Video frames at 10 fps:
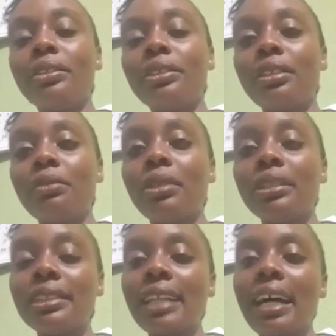
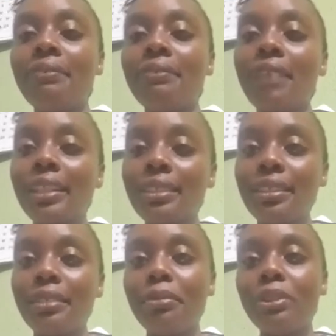ones that affect
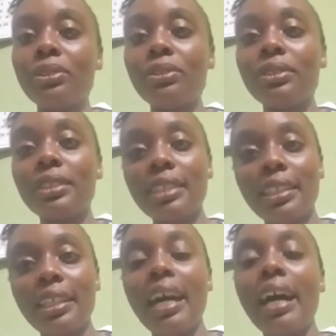the muscles in
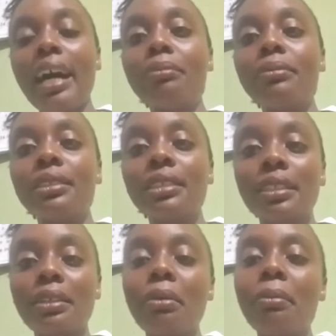the arms, in
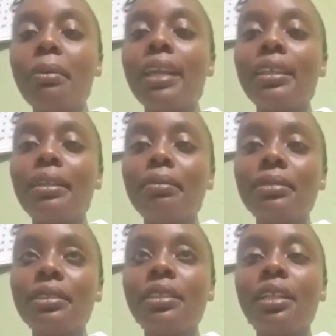the upper
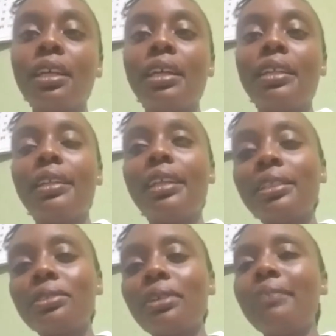limbs, they
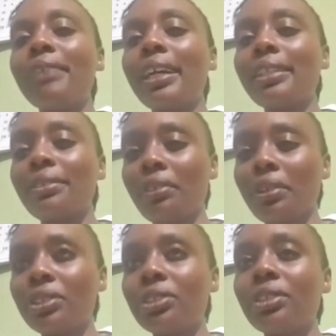tend to affect
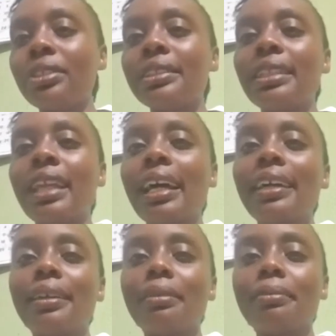functions like
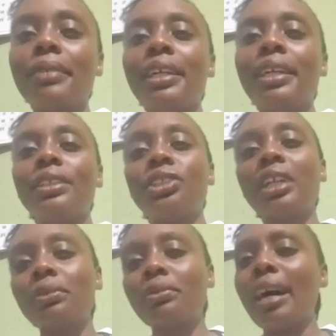the
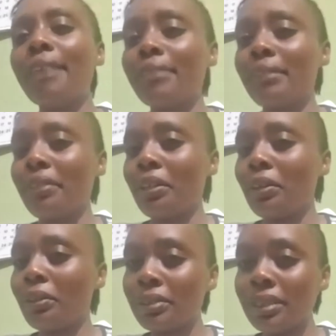child will have
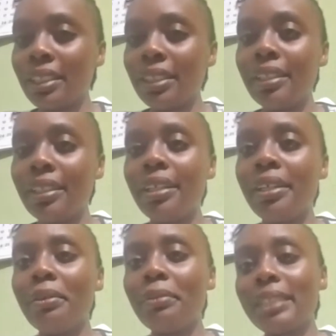difficulty
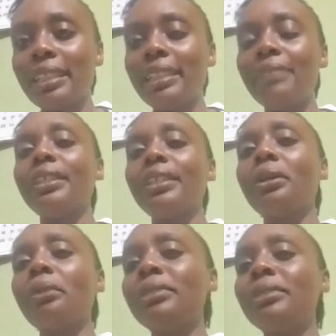with lifting
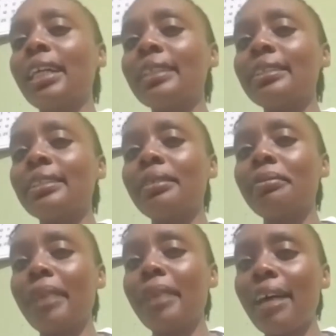objects,
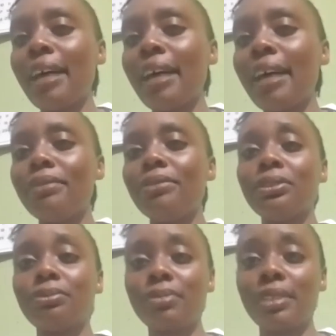may have
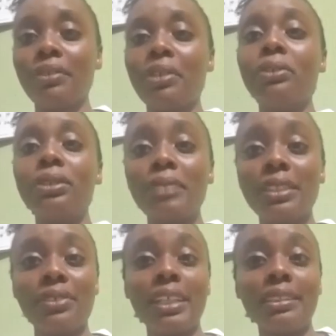difficulty with
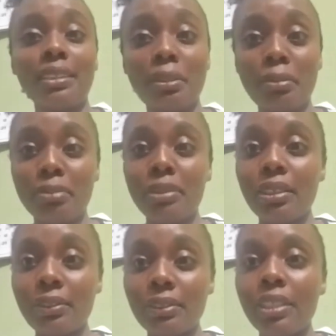dressing up himself.